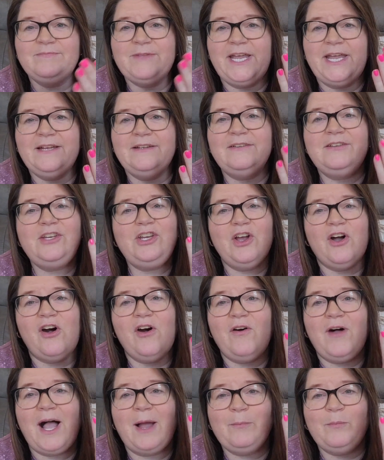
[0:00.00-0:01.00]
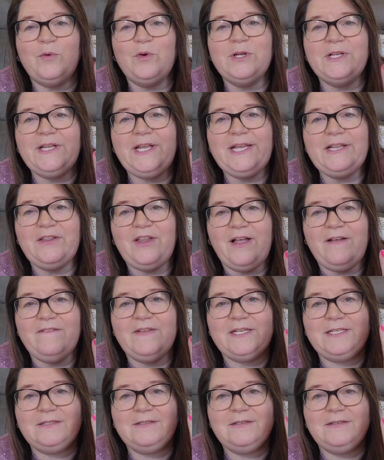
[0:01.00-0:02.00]
And y'all, I'm really
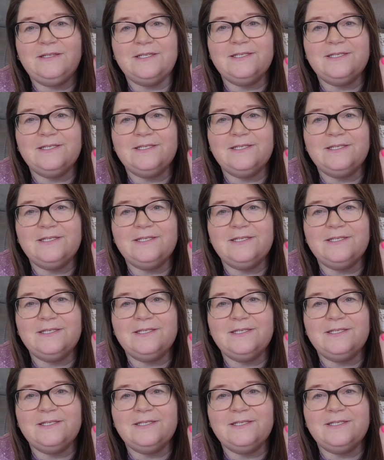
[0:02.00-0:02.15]
loving